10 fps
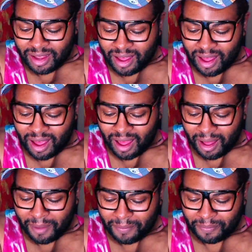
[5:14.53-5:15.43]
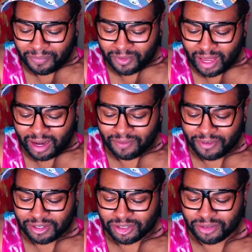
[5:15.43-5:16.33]
Um, and it
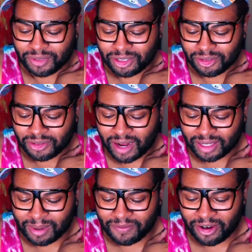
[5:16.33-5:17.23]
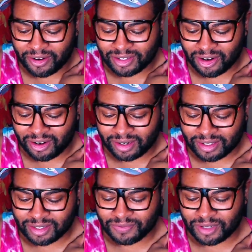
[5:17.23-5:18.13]
features original tracks by various
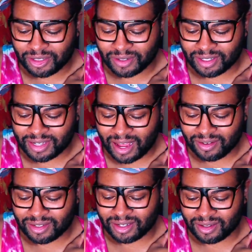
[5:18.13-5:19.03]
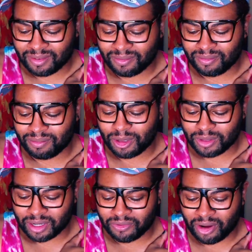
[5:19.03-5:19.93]
artists featuring sounds and
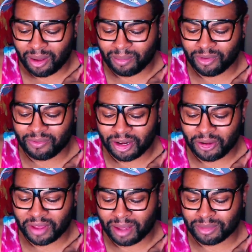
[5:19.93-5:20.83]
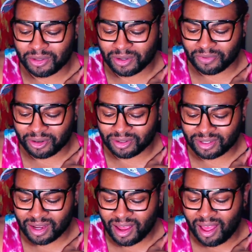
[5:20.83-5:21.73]
music from the video games
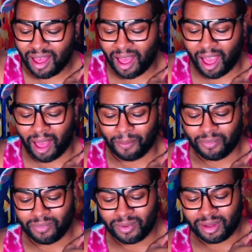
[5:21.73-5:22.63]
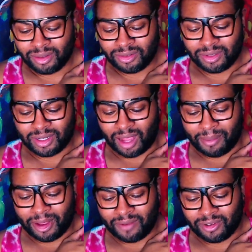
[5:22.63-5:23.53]
universe. Uh, interesting. I
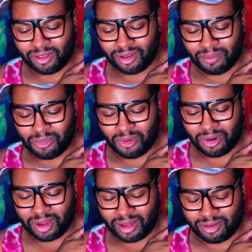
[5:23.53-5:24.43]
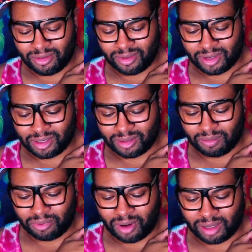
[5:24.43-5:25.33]
might have to look more into this
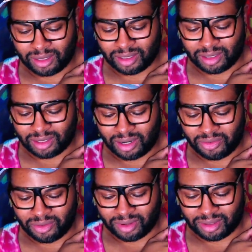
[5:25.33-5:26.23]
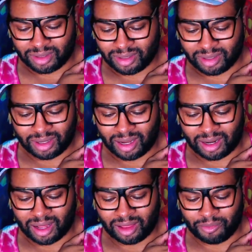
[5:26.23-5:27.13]
project in general because, again,
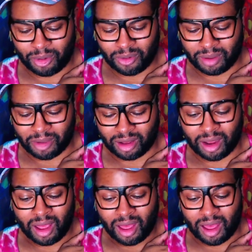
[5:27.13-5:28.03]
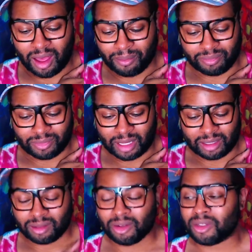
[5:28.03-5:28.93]
I love Pokemon. Um, I
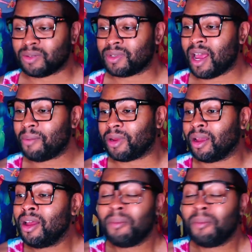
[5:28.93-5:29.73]
didn't know this was happening.